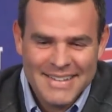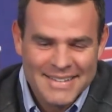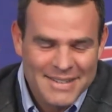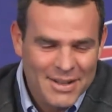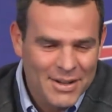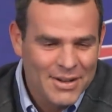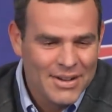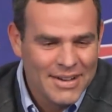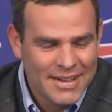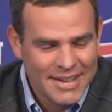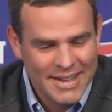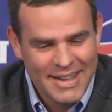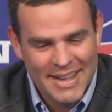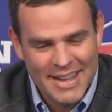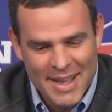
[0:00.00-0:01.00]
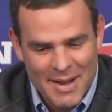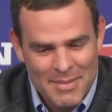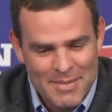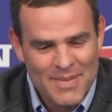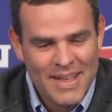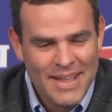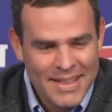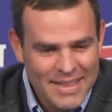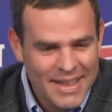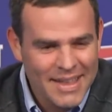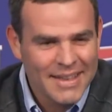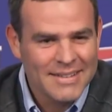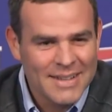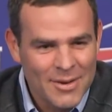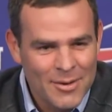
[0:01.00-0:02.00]
So,
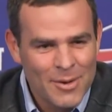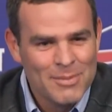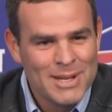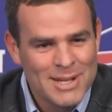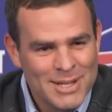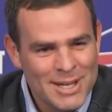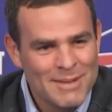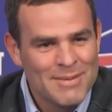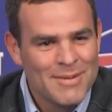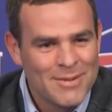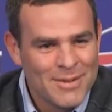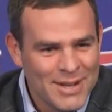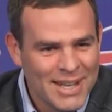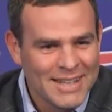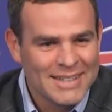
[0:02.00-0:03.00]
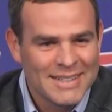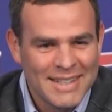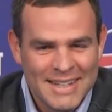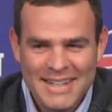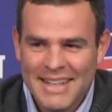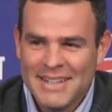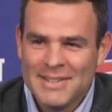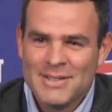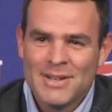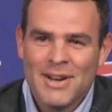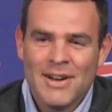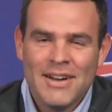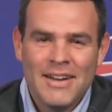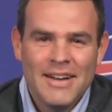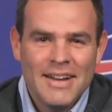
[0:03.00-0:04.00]
thanks. I won't be sleeping for the next 10 days,
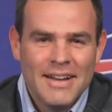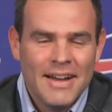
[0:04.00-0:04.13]
Jerry.